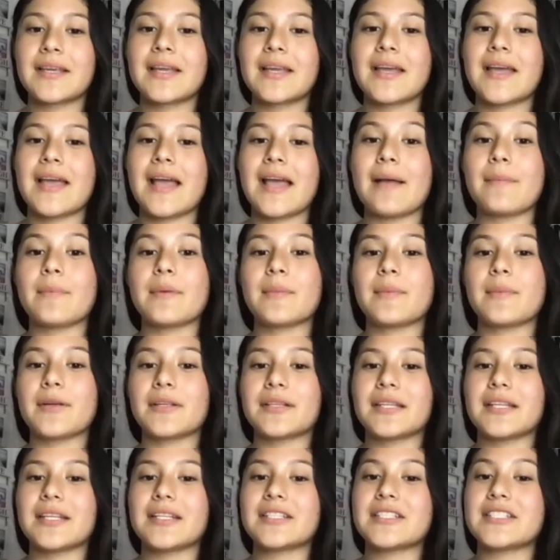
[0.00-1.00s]
Happy
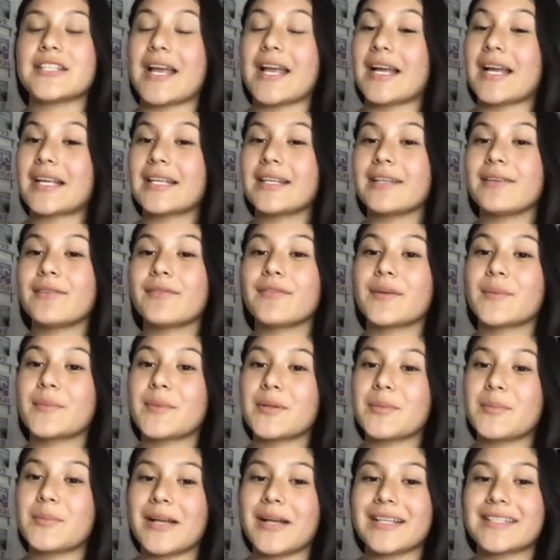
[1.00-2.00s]
birthday to Jackie from your
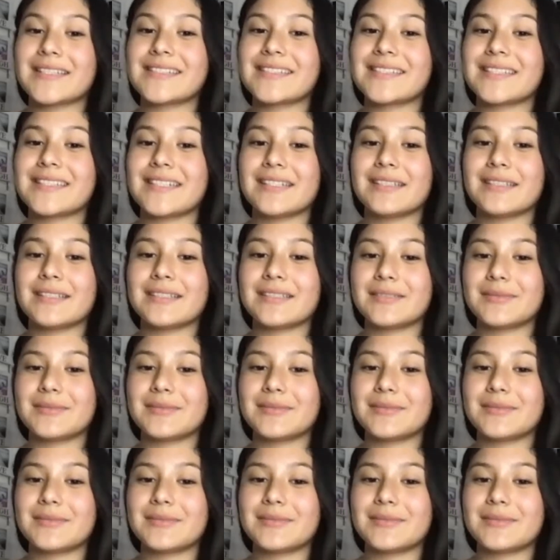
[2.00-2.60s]
bestie.